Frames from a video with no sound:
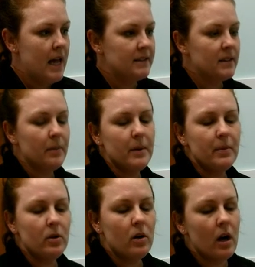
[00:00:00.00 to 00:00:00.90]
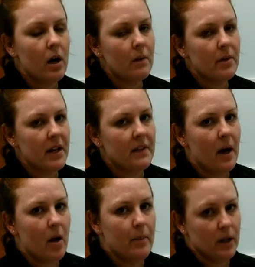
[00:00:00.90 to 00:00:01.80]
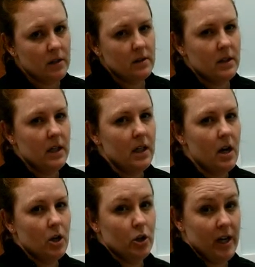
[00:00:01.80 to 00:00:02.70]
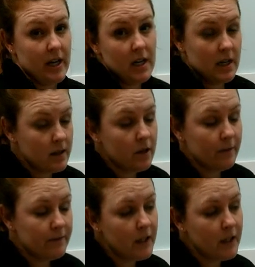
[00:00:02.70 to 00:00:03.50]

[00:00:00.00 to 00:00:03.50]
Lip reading: And some people think that birds need grit in their